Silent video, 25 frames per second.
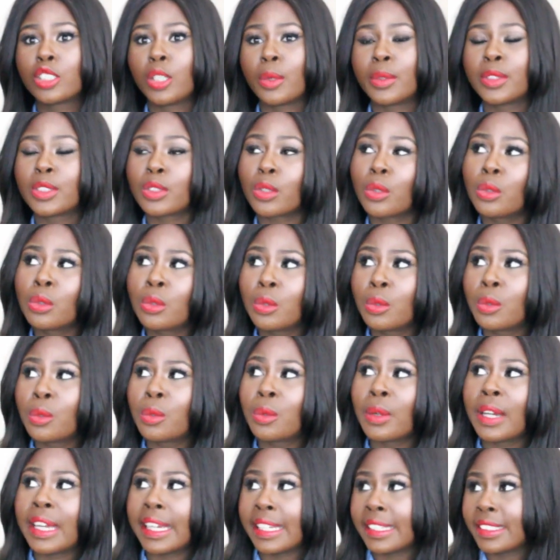so it's
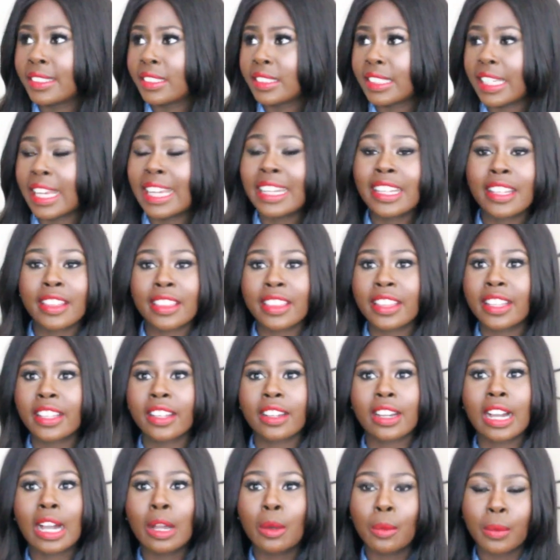always,
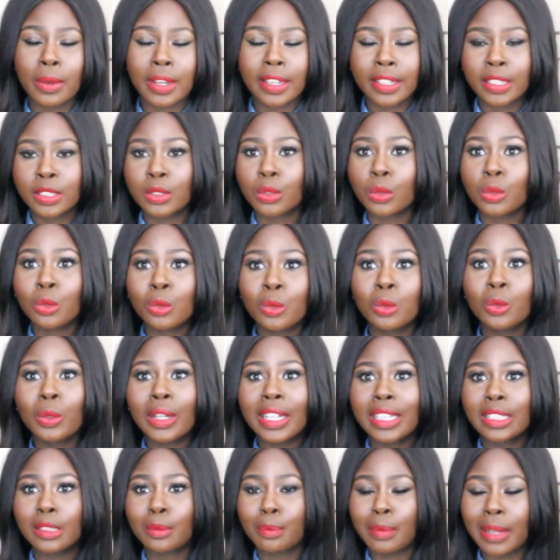anything I wear is
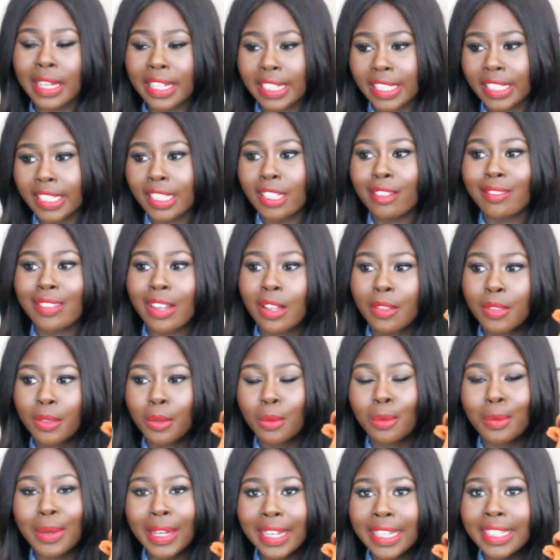always baggy around
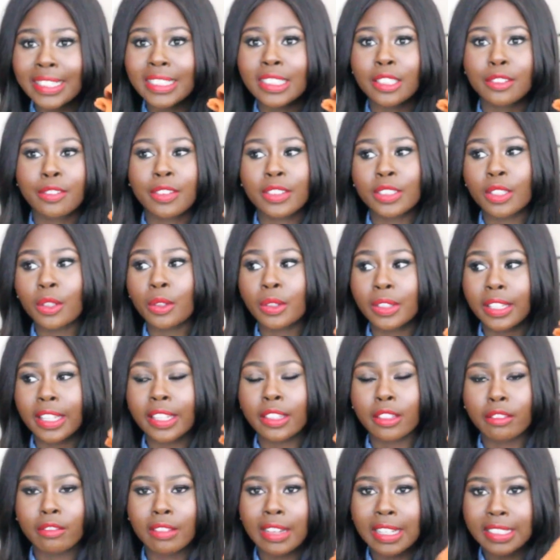the waist if I don't
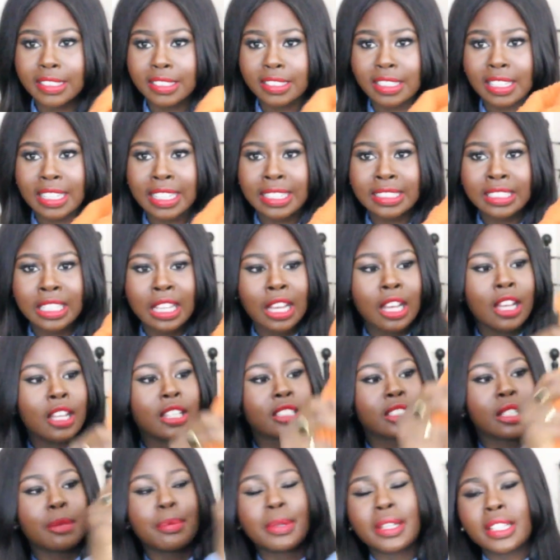get the right size.
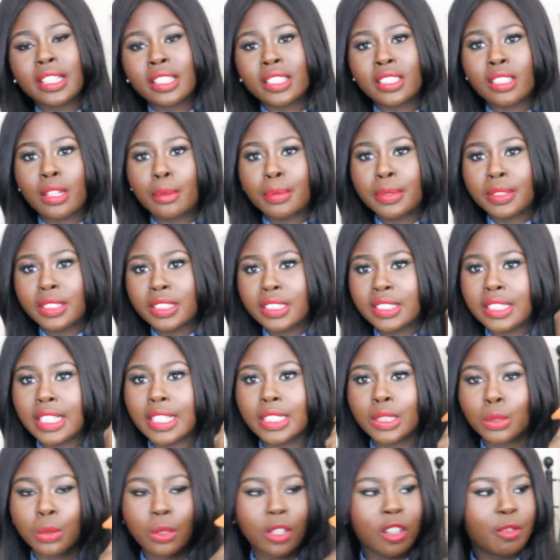So I picked this up in a
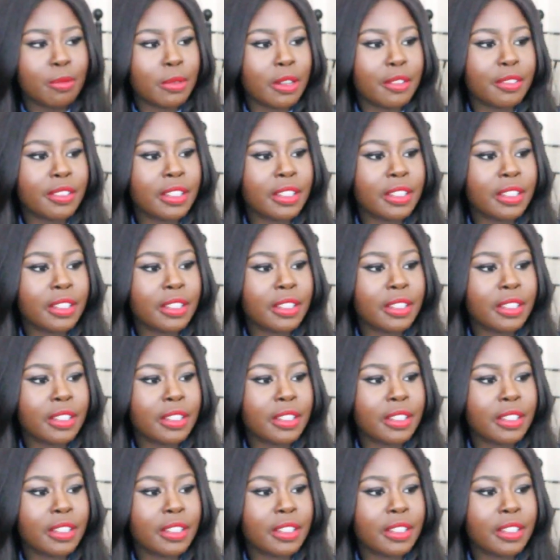size 12